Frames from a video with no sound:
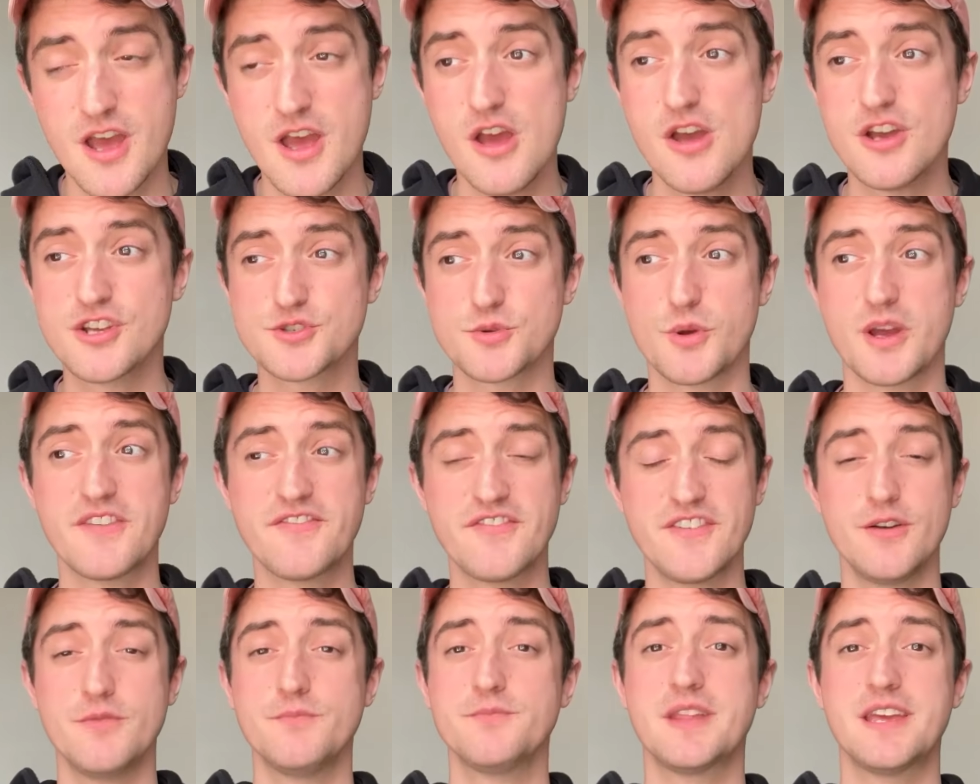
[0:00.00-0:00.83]
So I
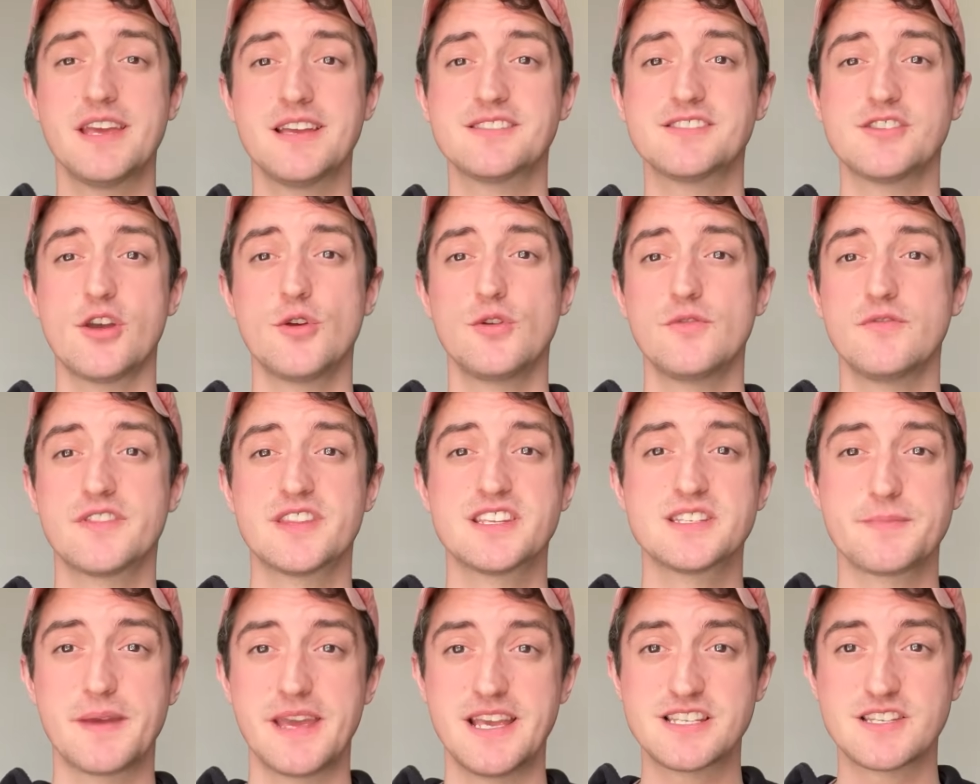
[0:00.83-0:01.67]
filmed this over the
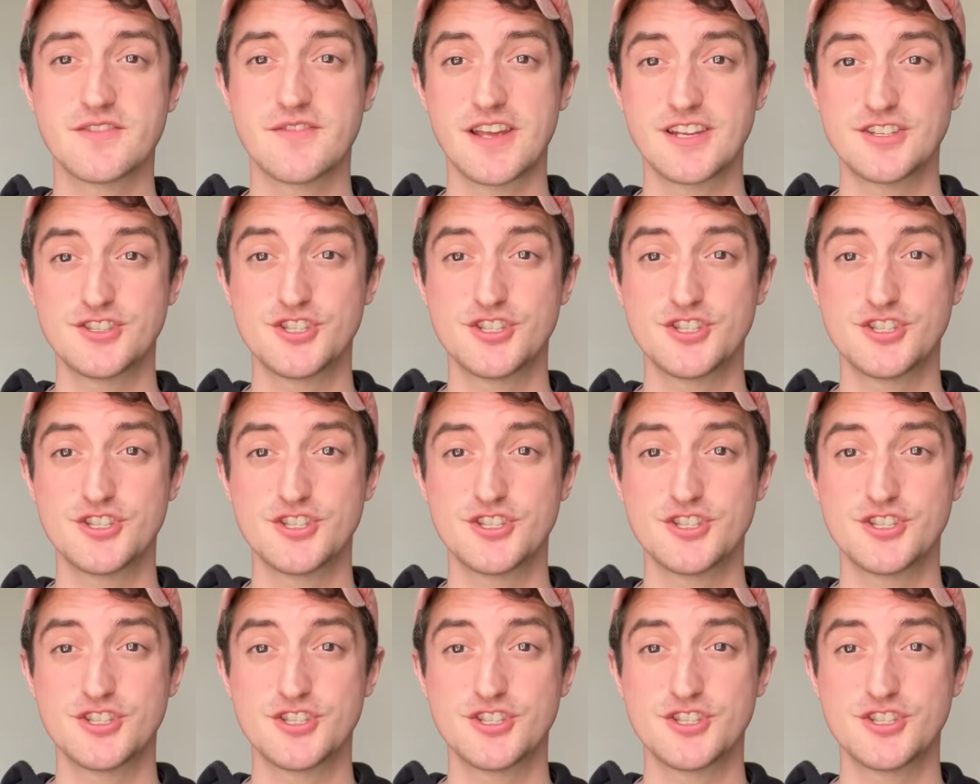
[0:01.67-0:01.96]
space of like